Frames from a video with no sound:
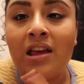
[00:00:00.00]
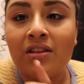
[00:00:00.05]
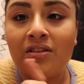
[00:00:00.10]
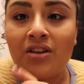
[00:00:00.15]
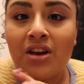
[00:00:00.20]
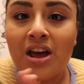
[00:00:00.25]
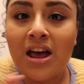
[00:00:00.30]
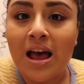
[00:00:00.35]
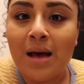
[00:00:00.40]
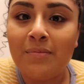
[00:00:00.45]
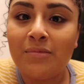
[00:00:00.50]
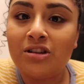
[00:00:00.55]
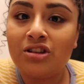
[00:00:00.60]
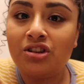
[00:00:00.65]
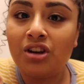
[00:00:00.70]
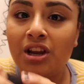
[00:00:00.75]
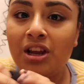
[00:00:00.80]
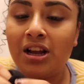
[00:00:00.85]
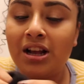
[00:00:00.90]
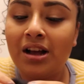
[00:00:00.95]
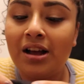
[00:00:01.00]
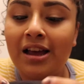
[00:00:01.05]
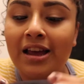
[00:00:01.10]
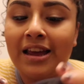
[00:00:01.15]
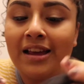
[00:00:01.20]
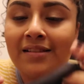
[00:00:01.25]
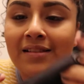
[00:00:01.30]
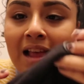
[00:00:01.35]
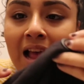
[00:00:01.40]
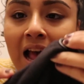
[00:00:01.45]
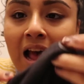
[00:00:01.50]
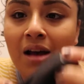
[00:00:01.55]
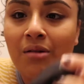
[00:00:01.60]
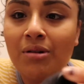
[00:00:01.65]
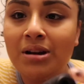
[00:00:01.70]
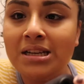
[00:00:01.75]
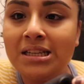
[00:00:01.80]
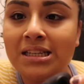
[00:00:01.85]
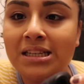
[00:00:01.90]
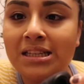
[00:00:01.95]
So yeah, I'm gonna show you guys how
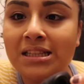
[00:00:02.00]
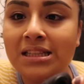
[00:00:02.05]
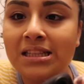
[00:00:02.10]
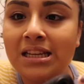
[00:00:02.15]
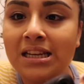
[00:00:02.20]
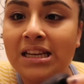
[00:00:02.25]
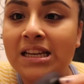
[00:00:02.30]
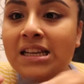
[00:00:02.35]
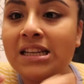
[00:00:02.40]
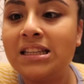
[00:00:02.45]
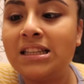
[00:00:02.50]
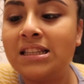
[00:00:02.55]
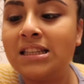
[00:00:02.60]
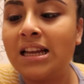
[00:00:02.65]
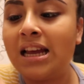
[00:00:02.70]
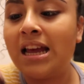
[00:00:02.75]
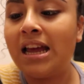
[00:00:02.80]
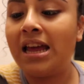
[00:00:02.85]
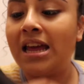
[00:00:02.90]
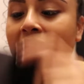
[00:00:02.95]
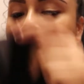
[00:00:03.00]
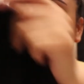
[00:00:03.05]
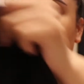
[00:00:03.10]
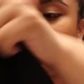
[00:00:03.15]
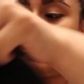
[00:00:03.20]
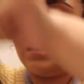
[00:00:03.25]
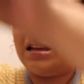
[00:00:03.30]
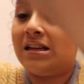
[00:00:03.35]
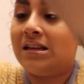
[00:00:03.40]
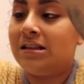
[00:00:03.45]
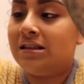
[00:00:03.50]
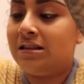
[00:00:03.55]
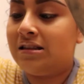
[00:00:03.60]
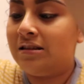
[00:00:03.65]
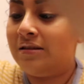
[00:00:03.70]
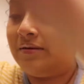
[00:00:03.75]
I did this, and